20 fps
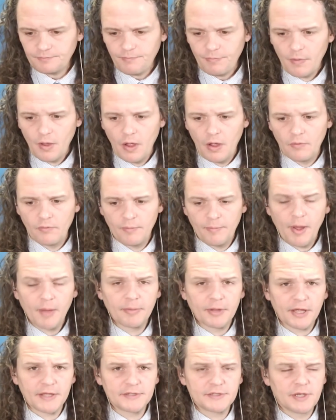
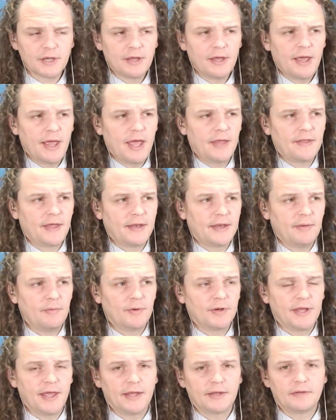Republicans, and then he
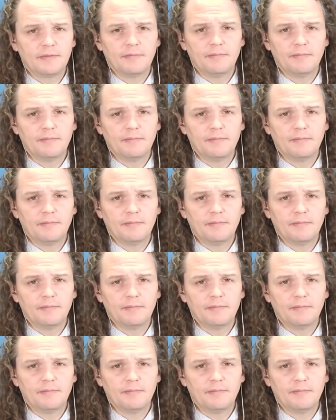would get